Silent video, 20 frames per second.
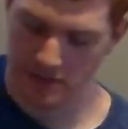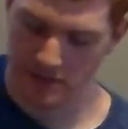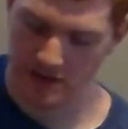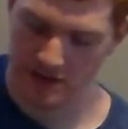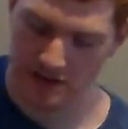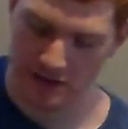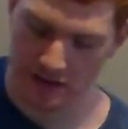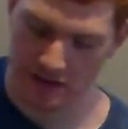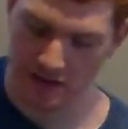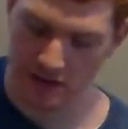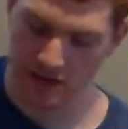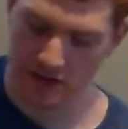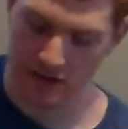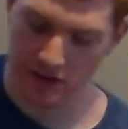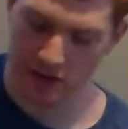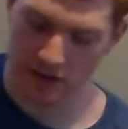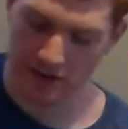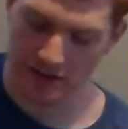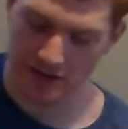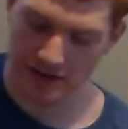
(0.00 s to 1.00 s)
So you
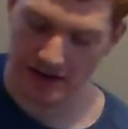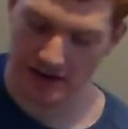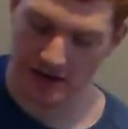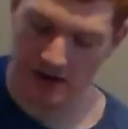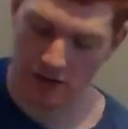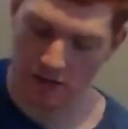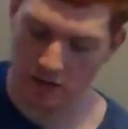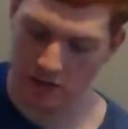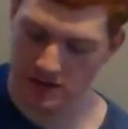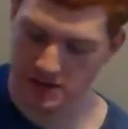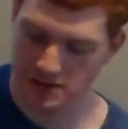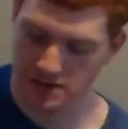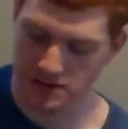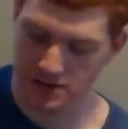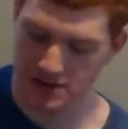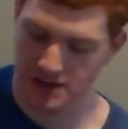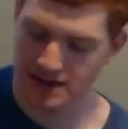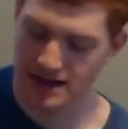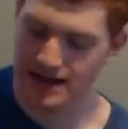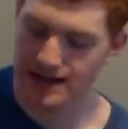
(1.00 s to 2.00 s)
go down once
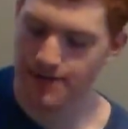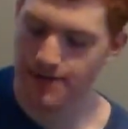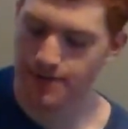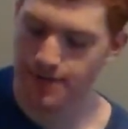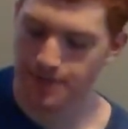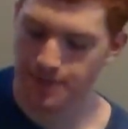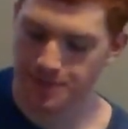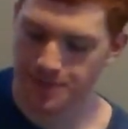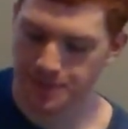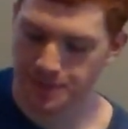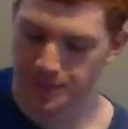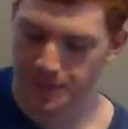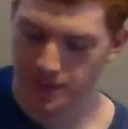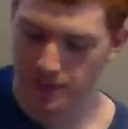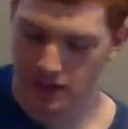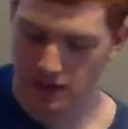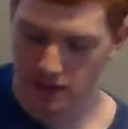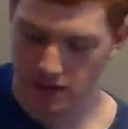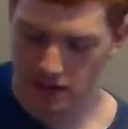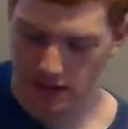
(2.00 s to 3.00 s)
with that,
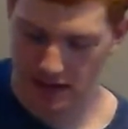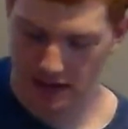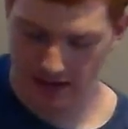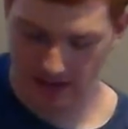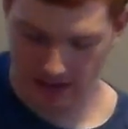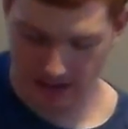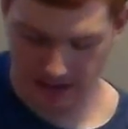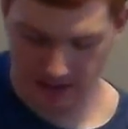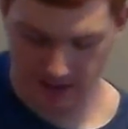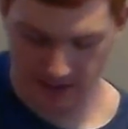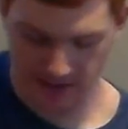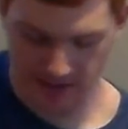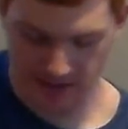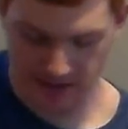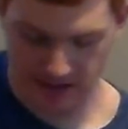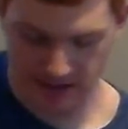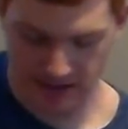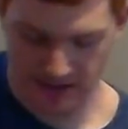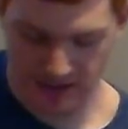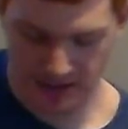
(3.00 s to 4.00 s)
and then you
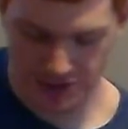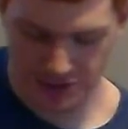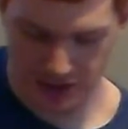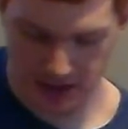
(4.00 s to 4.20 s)
slide the